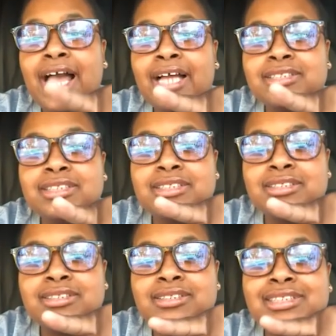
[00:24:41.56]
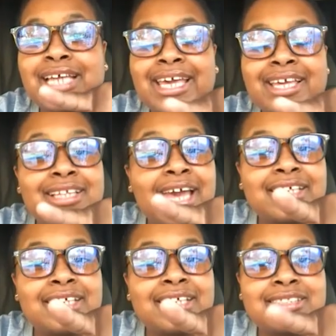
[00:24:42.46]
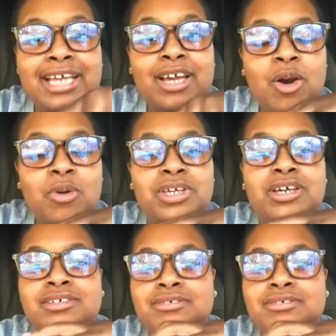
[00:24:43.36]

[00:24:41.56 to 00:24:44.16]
they had stink. They had stink on you.